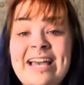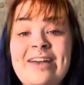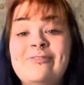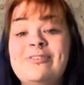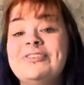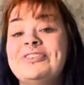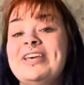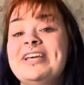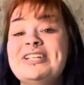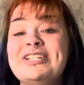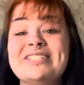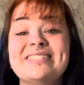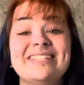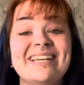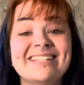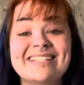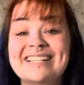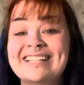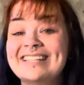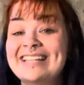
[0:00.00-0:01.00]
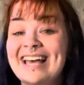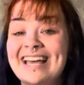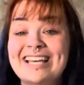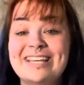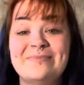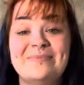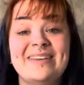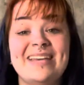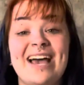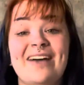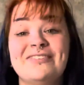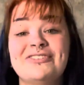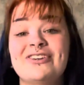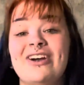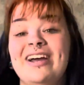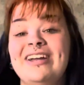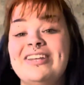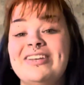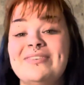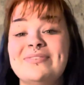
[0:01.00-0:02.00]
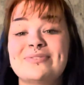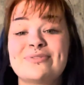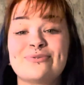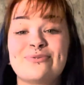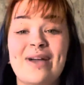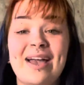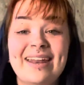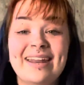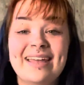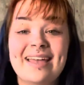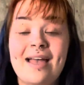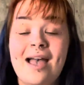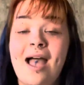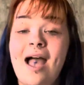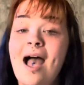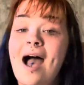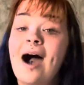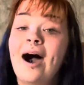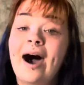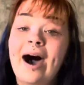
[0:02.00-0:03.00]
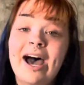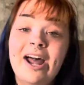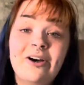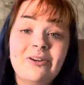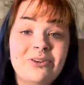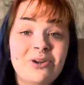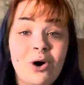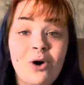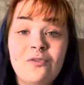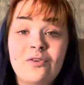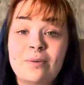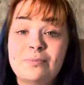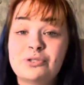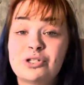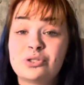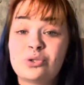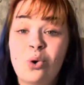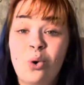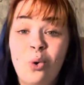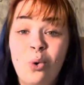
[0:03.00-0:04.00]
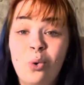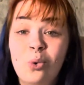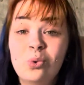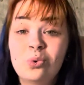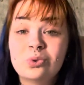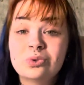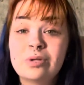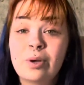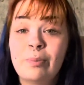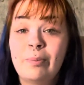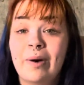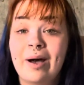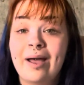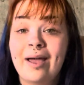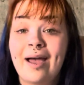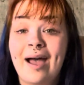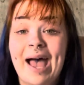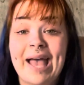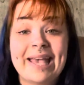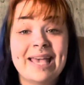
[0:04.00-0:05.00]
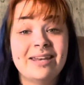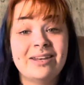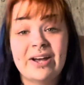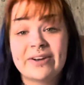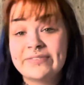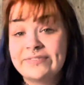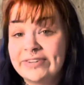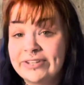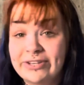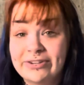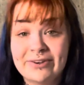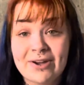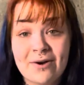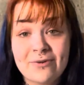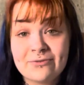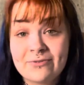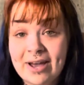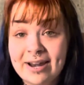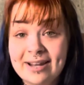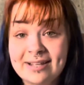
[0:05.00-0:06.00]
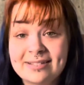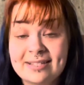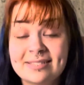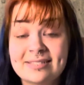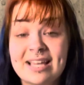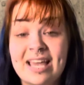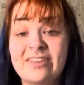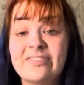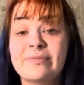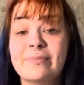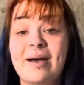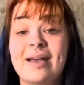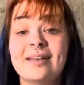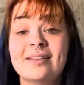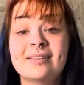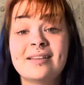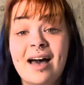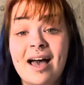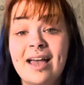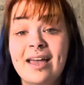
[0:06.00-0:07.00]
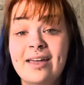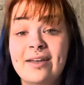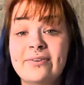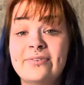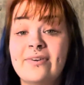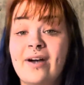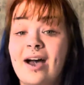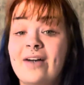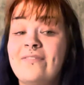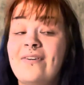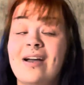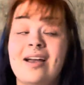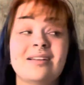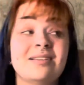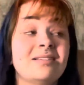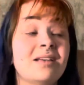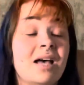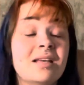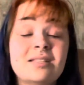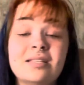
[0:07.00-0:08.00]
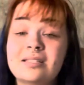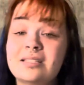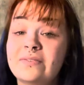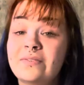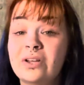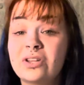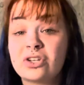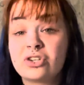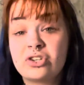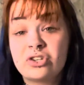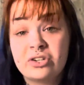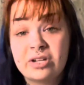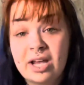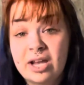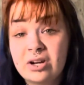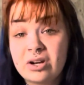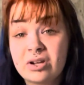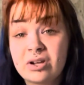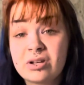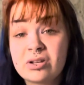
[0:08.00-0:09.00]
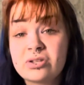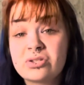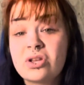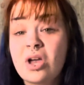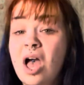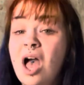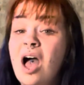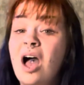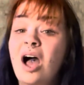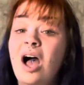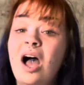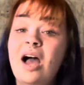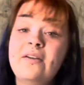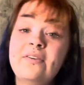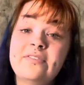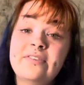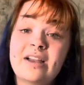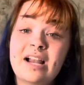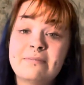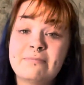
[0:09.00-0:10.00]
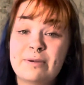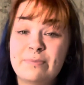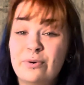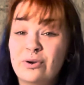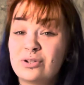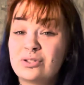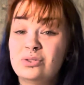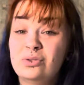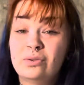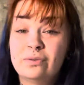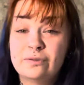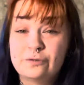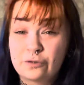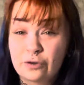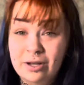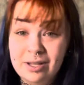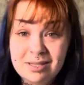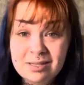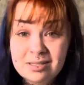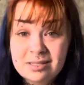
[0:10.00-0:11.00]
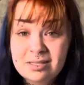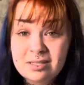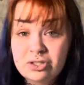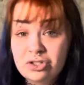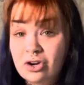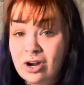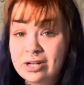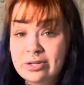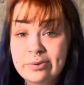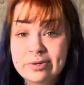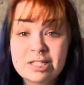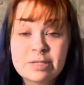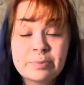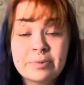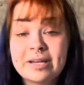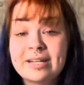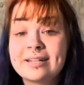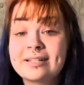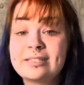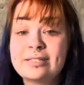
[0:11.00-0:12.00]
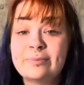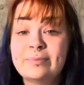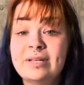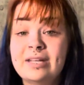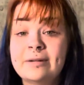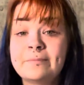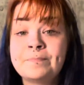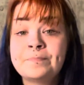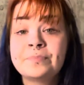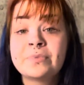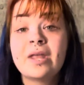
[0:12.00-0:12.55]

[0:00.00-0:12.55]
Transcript: everything just doesn't like me. I've tried to use Reddit. I don't know if I'm just old, but I cannot figure out Reddit to save my life. I've had dozens of other creators. I've even had my personal friends try to explain it to me.